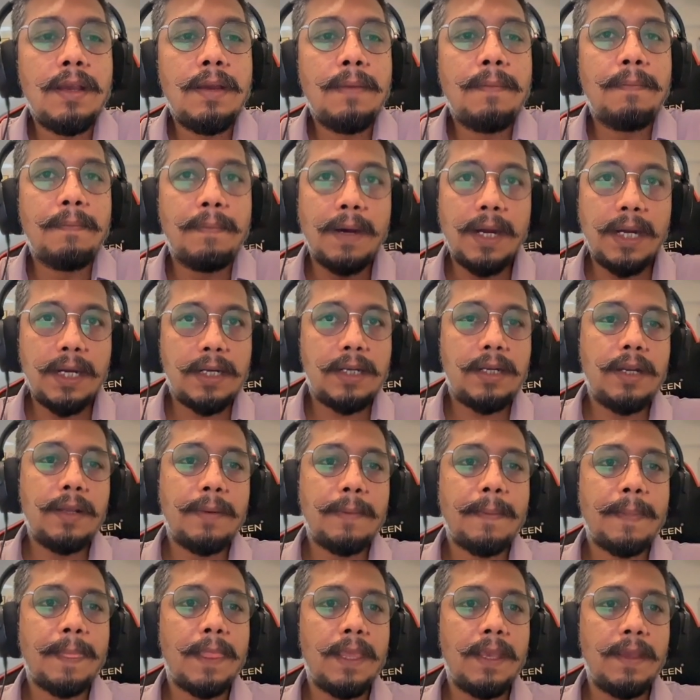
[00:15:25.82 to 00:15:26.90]
But
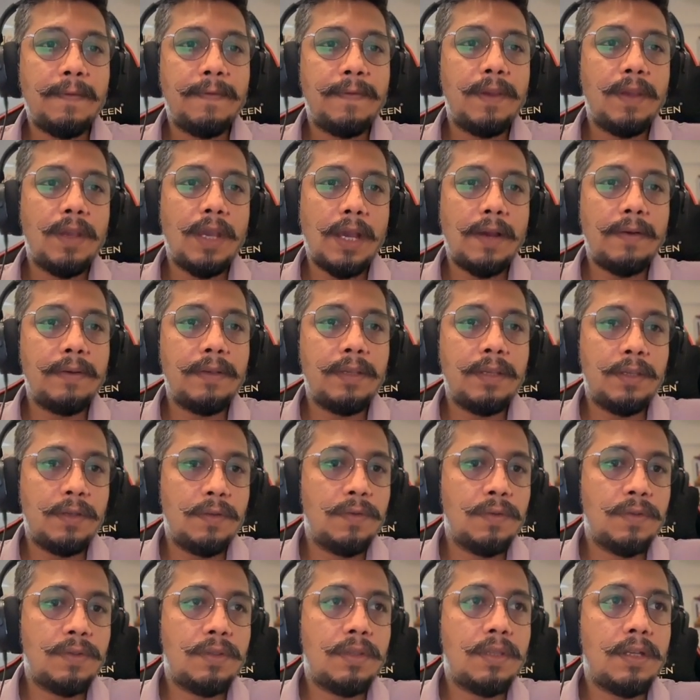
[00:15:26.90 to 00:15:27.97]
if you have
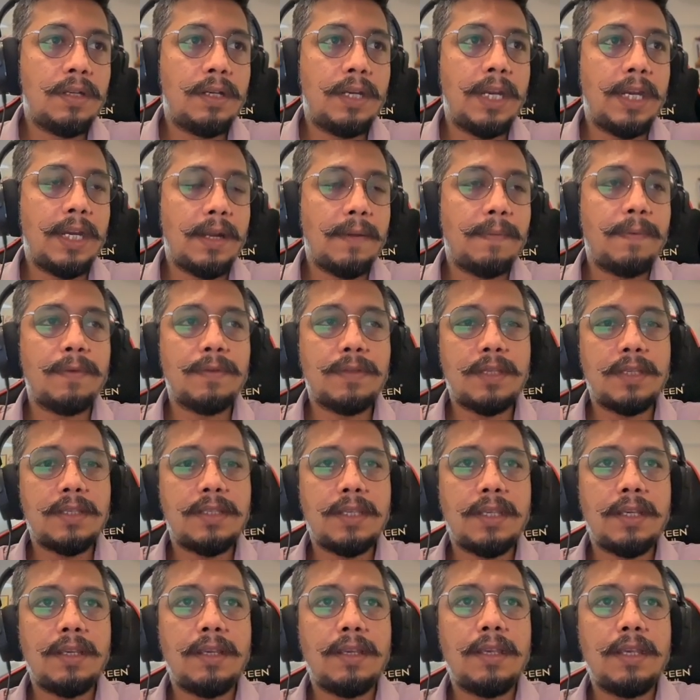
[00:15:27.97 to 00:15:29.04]
used the data
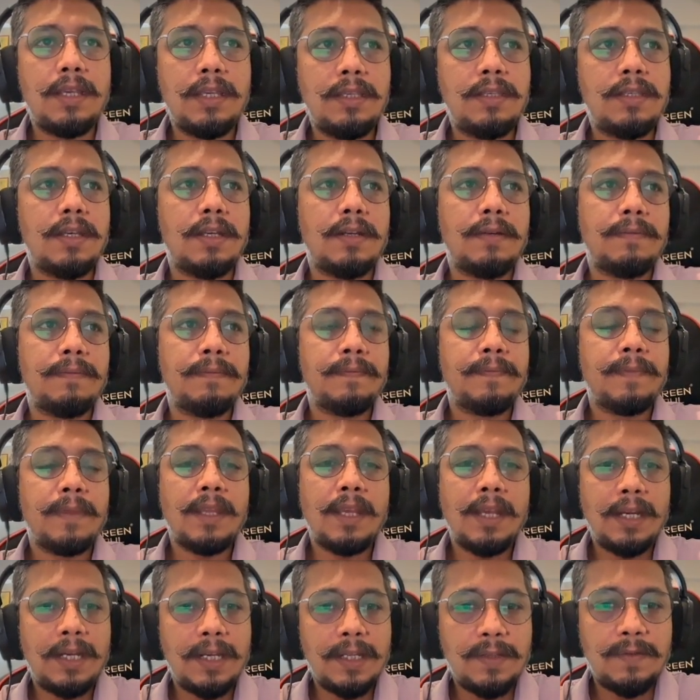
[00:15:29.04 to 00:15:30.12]
processing engine,
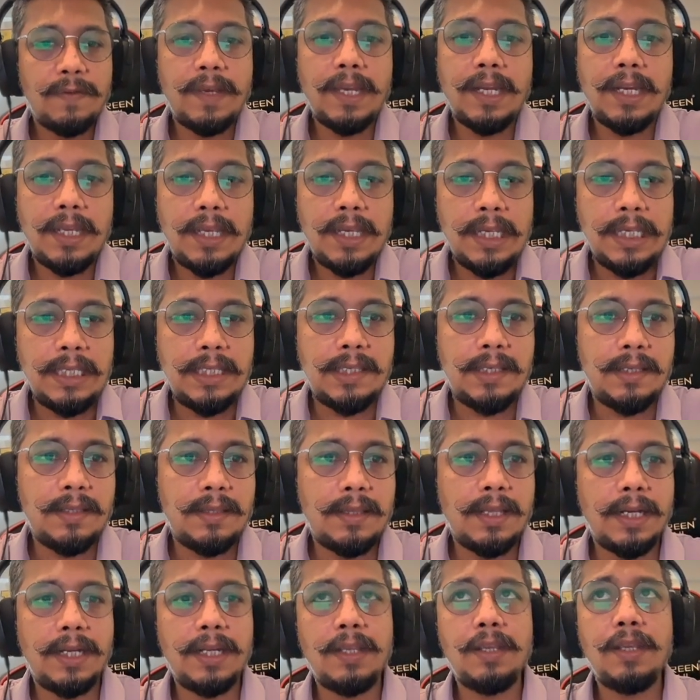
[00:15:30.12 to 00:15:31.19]
it is very easy
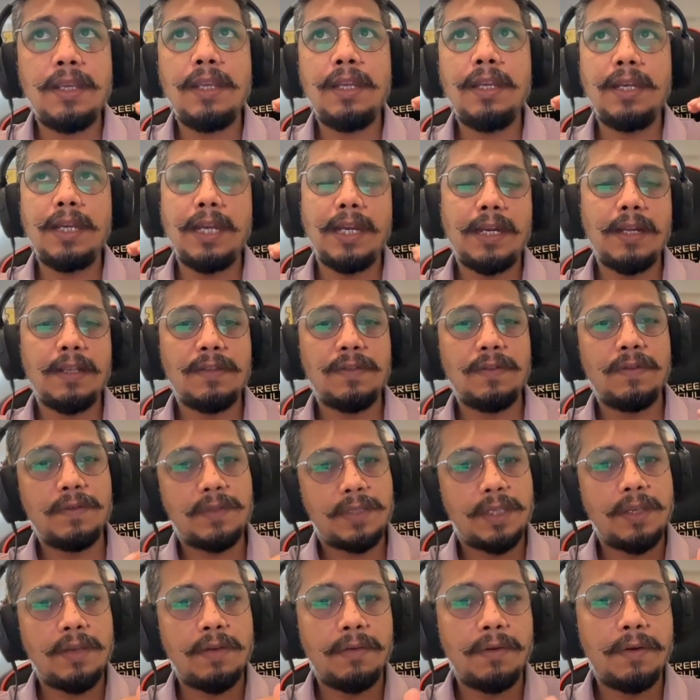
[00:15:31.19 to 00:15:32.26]
that in data
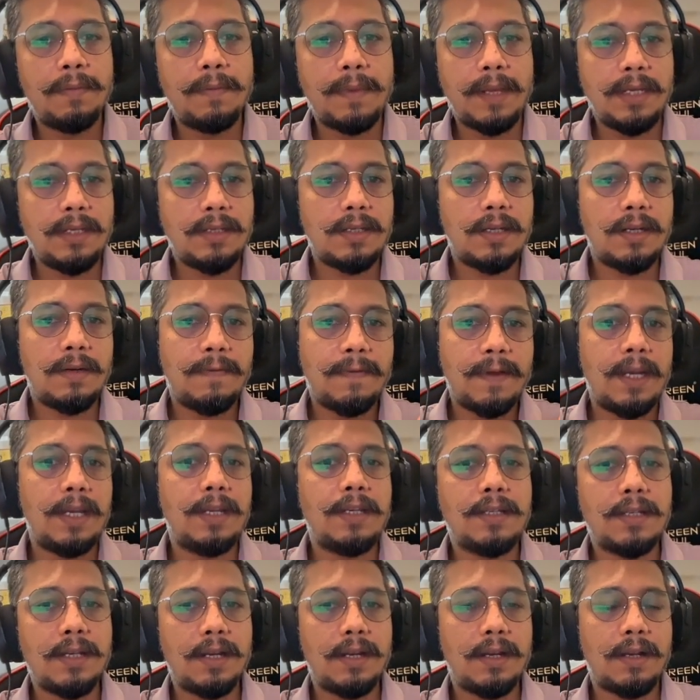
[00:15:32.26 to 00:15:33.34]
source you have to mention
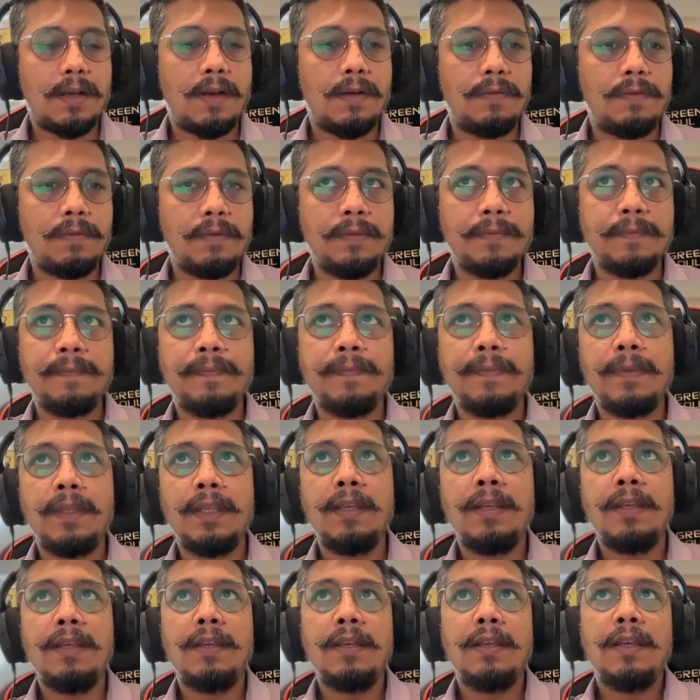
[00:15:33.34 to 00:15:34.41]
financial account.
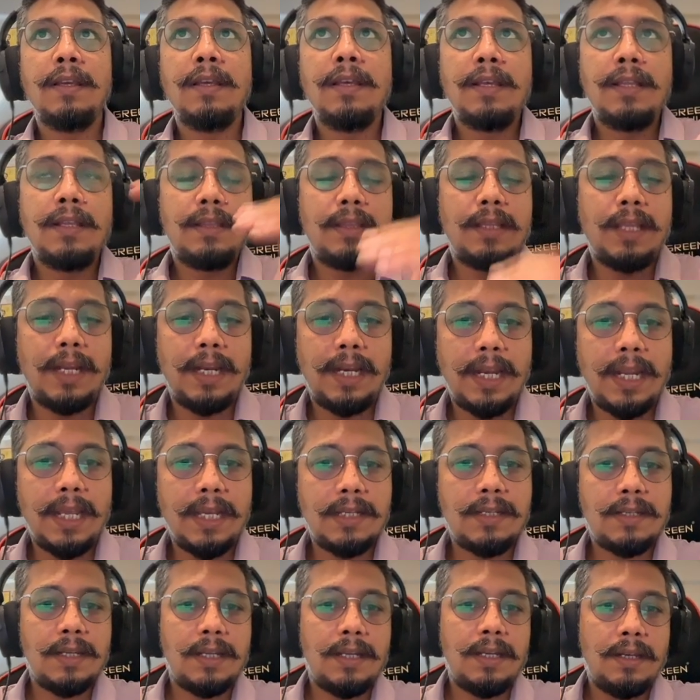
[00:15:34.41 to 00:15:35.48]
Then
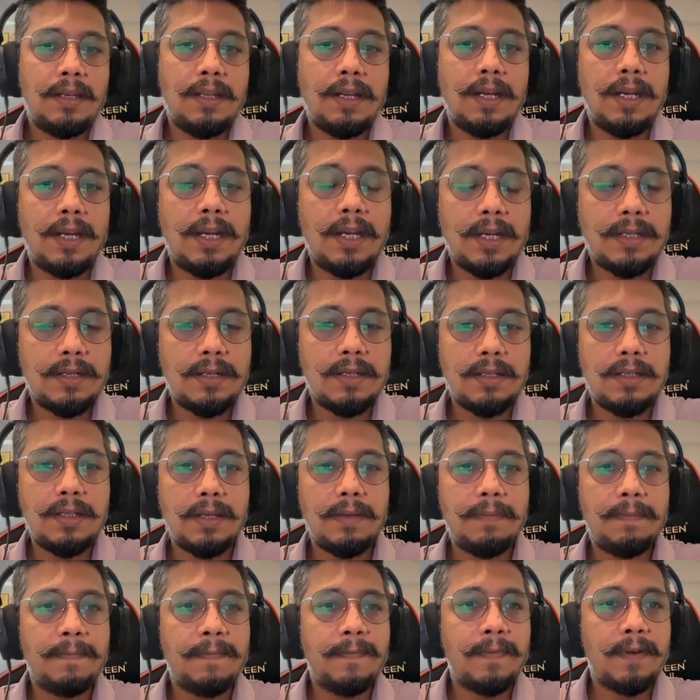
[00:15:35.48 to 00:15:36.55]
next in the
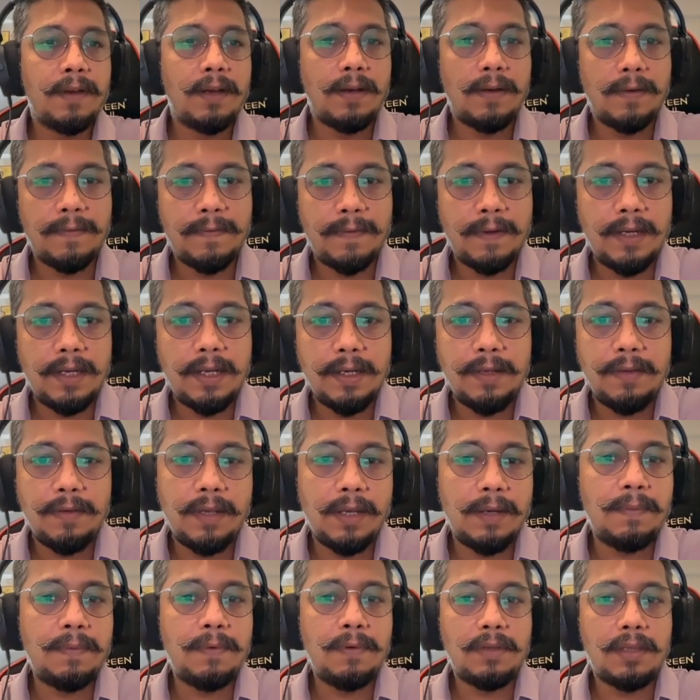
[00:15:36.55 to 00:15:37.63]
relationship filter you
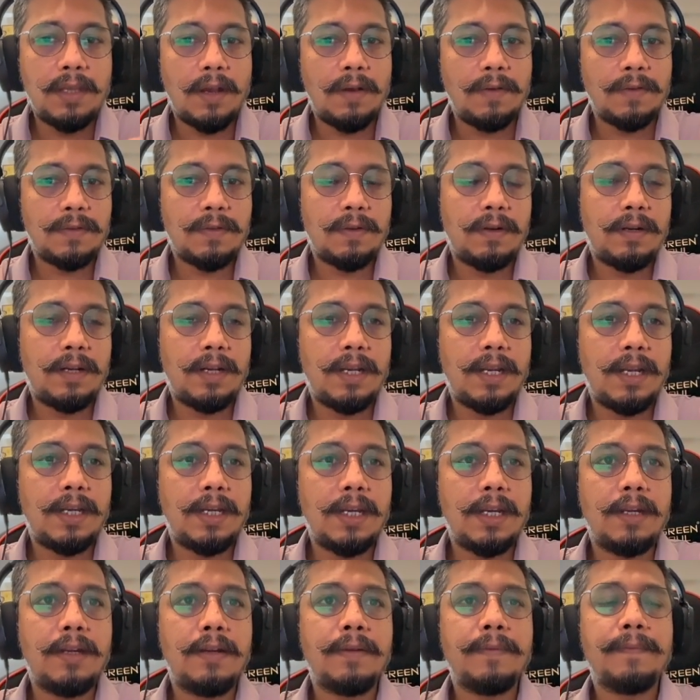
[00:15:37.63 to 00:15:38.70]
can put the household
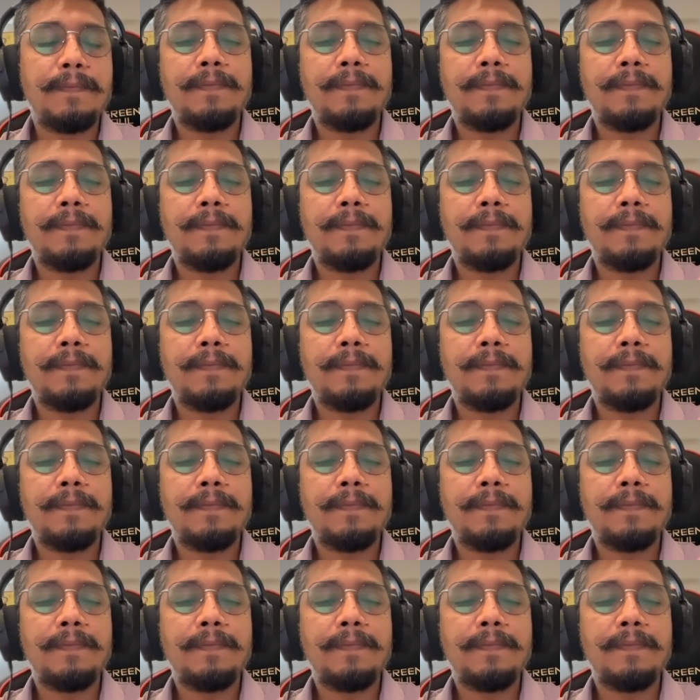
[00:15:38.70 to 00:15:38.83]
related.